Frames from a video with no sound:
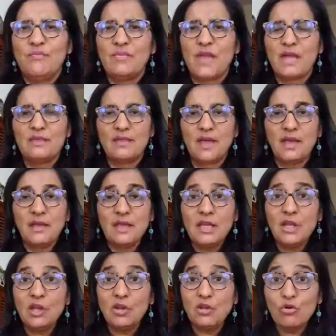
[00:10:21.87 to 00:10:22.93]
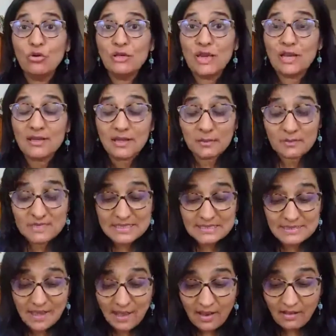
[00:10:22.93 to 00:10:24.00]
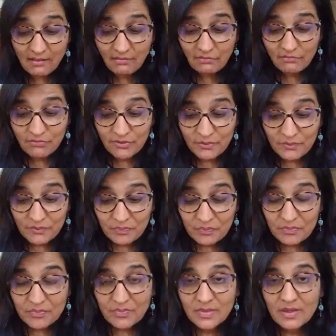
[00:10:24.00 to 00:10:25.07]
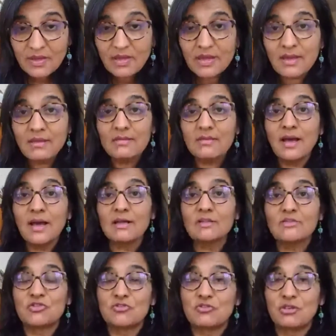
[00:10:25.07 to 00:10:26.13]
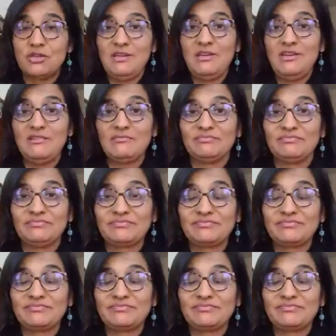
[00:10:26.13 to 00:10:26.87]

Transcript: And then he looked at himself in that stream.